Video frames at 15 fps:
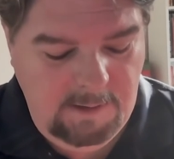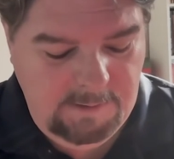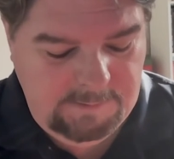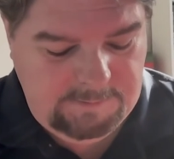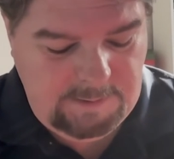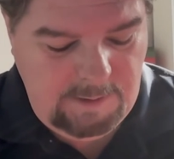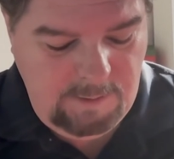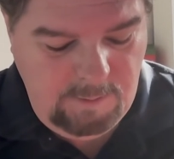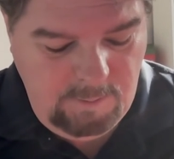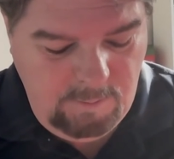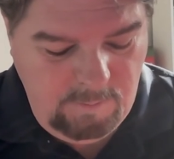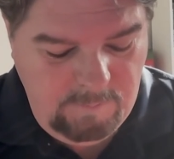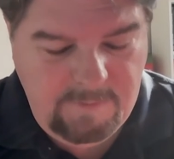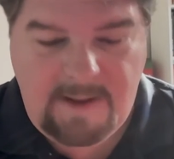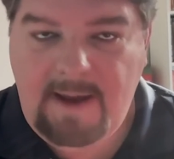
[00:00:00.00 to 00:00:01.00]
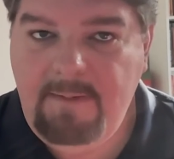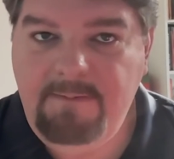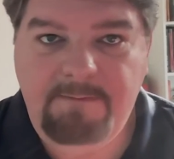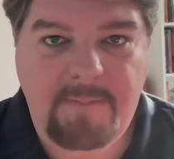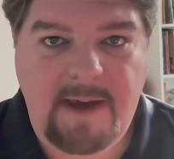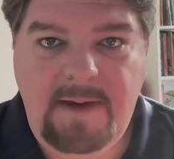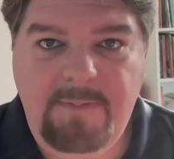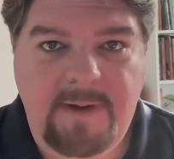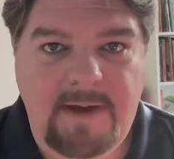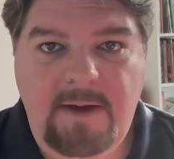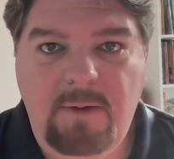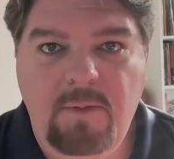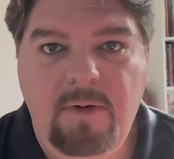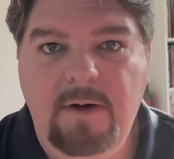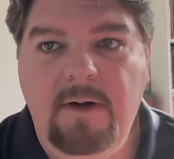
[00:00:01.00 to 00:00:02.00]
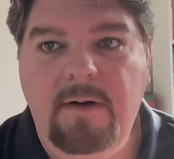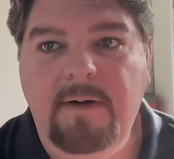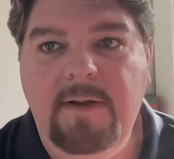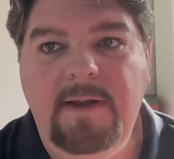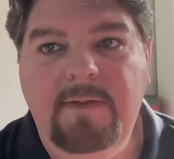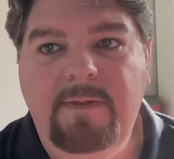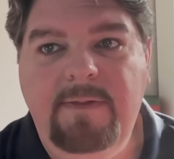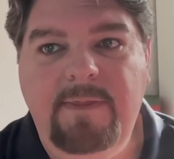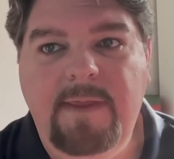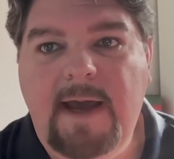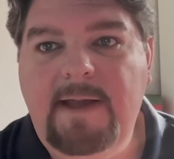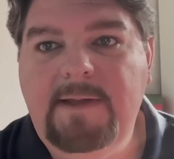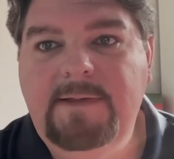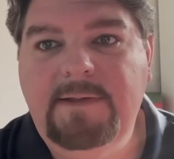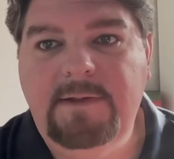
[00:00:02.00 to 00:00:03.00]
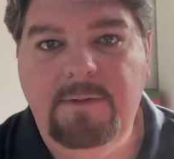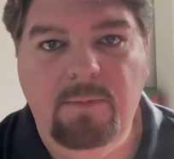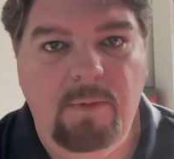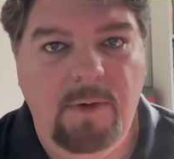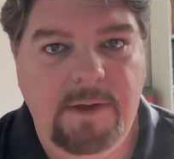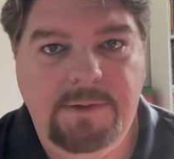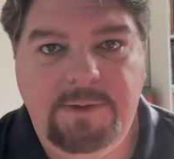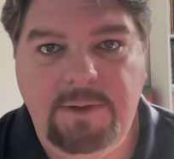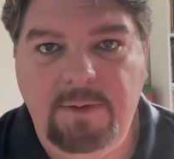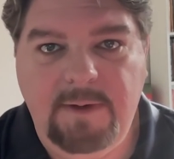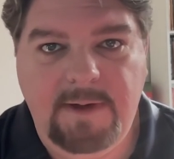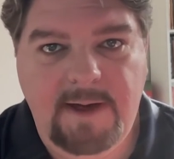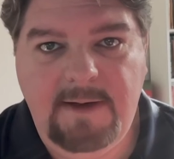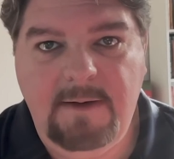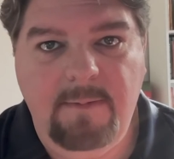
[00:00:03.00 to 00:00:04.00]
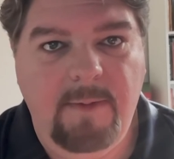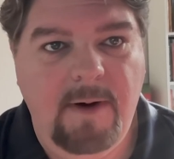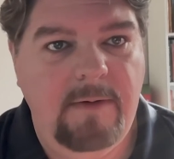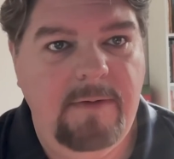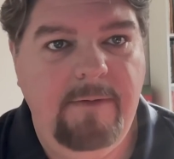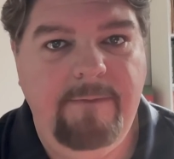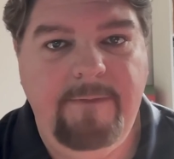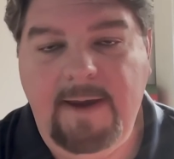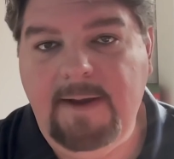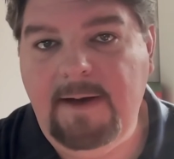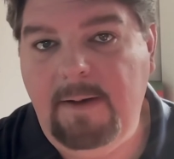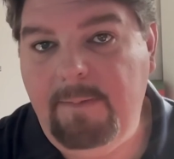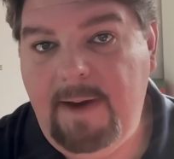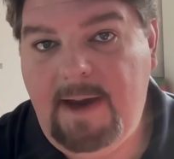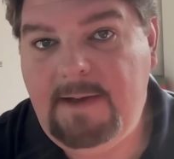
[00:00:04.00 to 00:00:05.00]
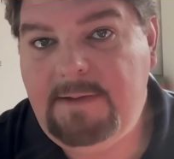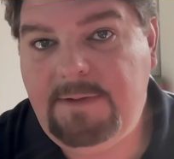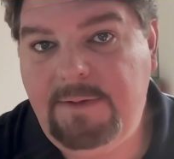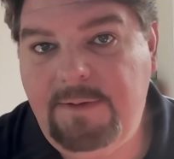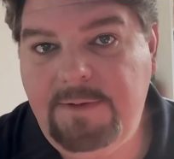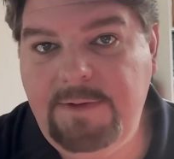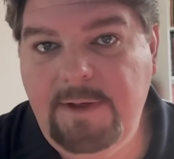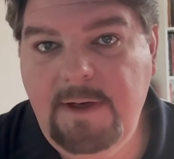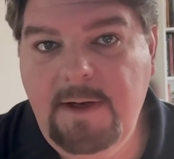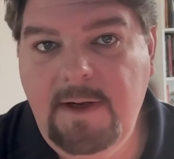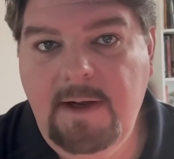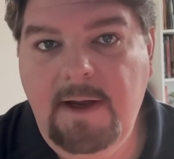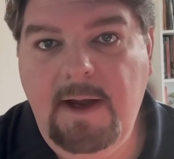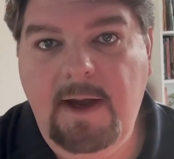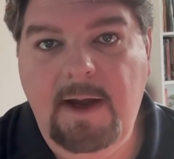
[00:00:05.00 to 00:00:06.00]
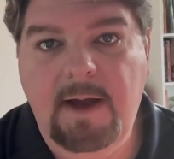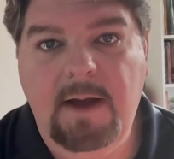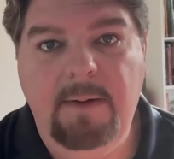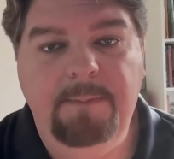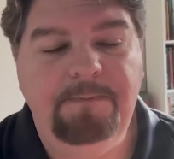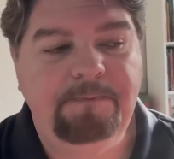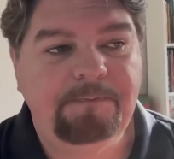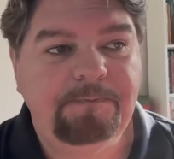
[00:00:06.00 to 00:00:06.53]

So that may be where that's the ones who are getting them are the fan ambassadors. And